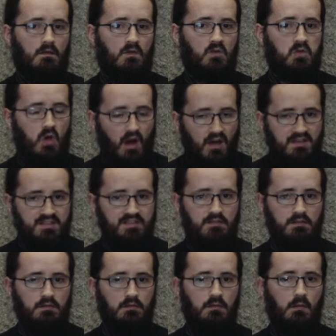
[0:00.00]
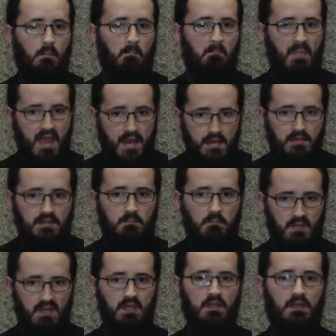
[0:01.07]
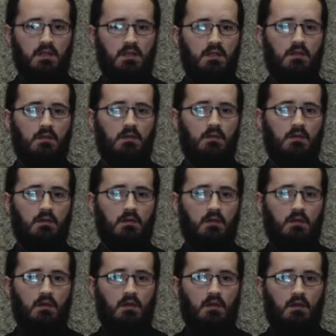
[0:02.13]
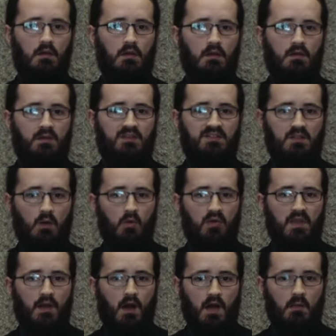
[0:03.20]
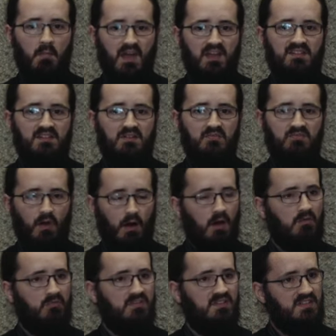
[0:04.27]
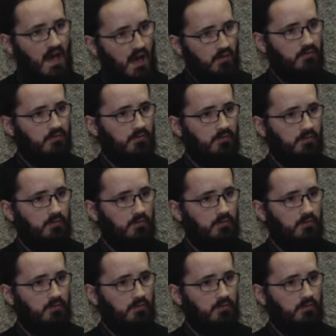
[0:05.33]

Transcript: Christ made me so that I may survive death